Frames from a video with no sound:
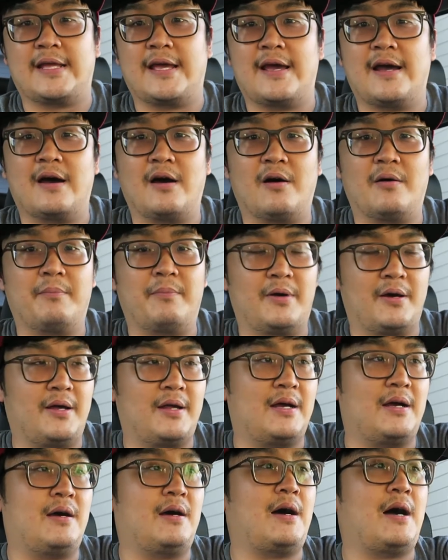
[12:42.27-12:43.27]
now,
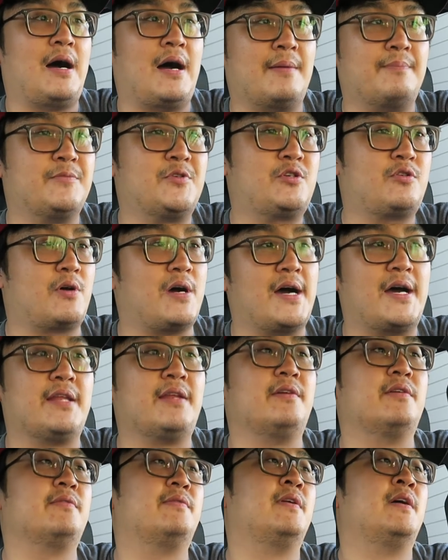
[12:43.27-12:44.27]
but I'm trying
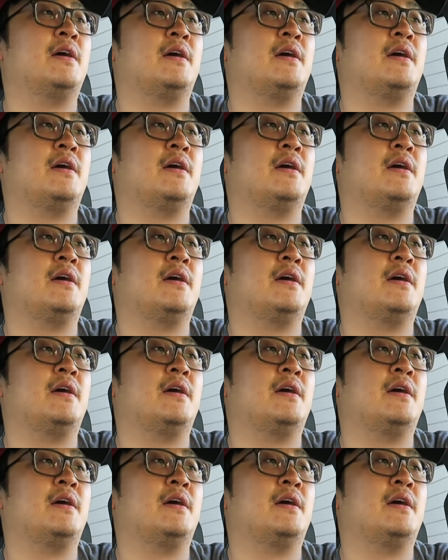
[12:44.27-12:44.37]
to